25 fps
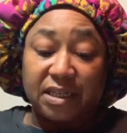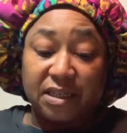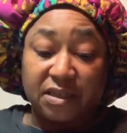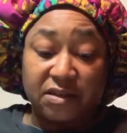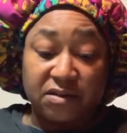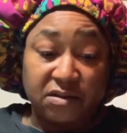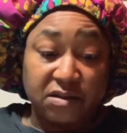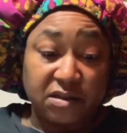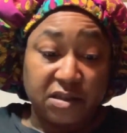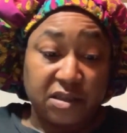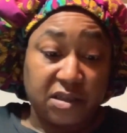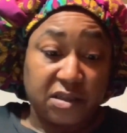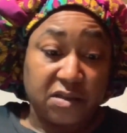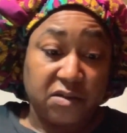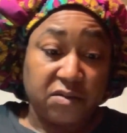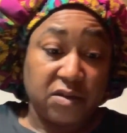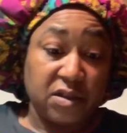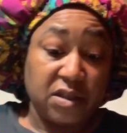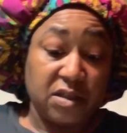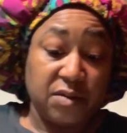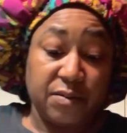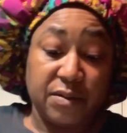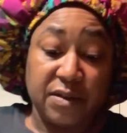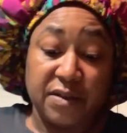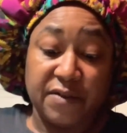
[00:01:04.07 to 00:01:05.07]
literally just
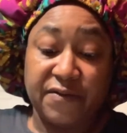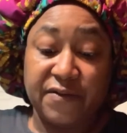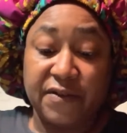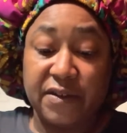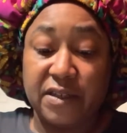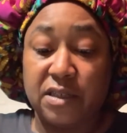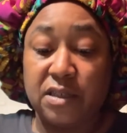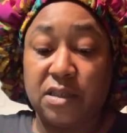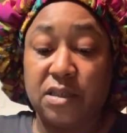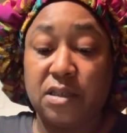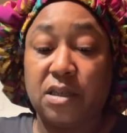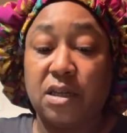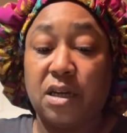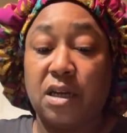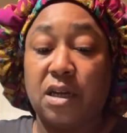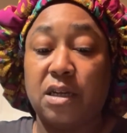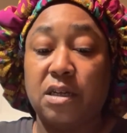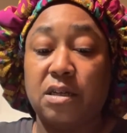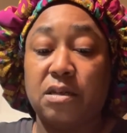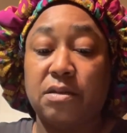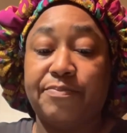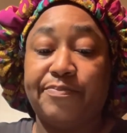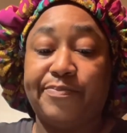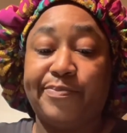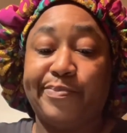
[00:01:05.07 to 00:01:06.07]
washed my face like
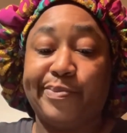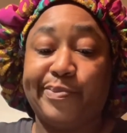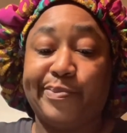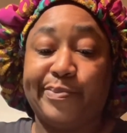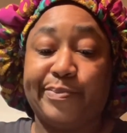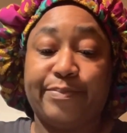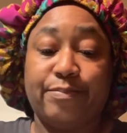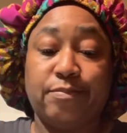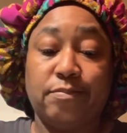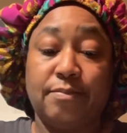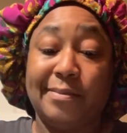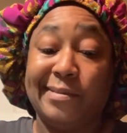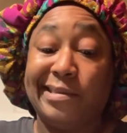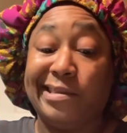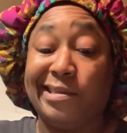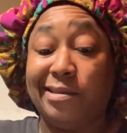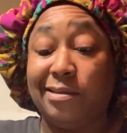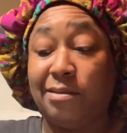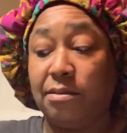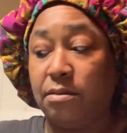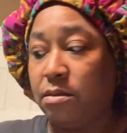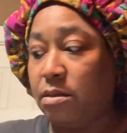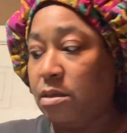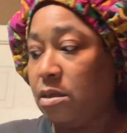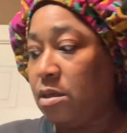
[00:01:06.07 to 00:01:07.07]
a
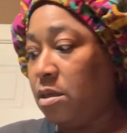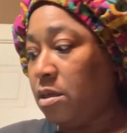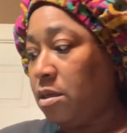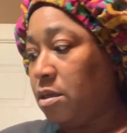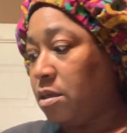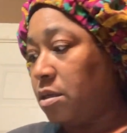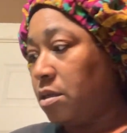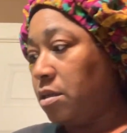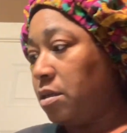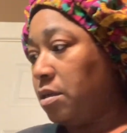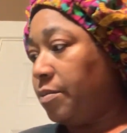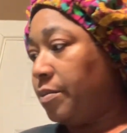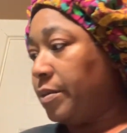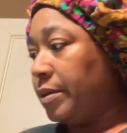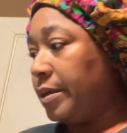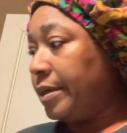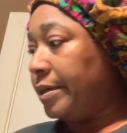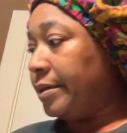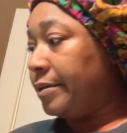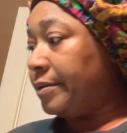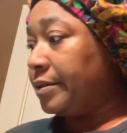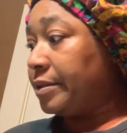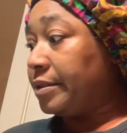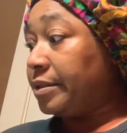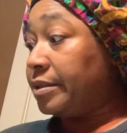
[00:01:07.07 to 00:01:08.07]
couple
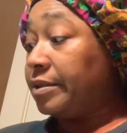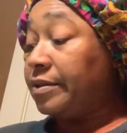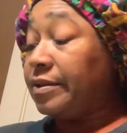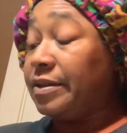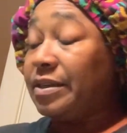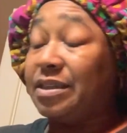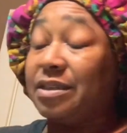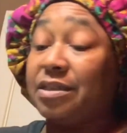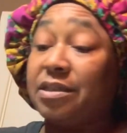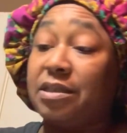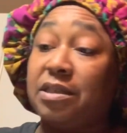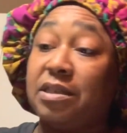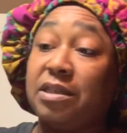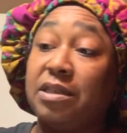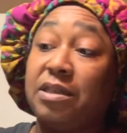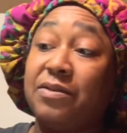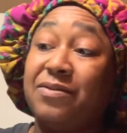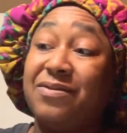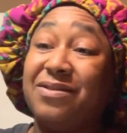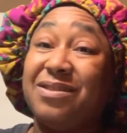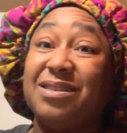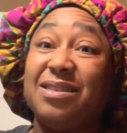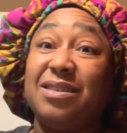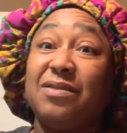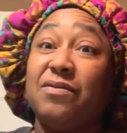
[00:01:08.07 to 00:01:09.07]
hours ago actually. It
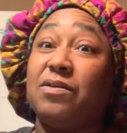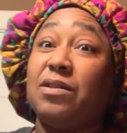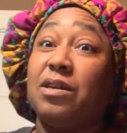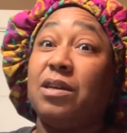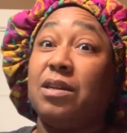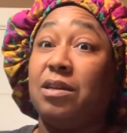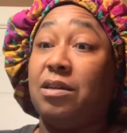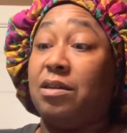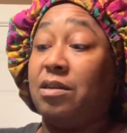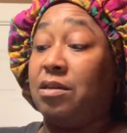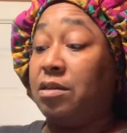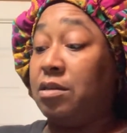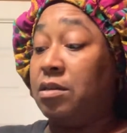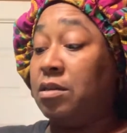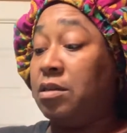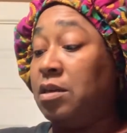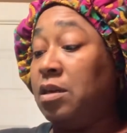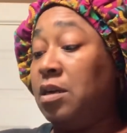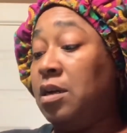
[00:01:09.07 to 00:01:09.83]
wasn't even that long.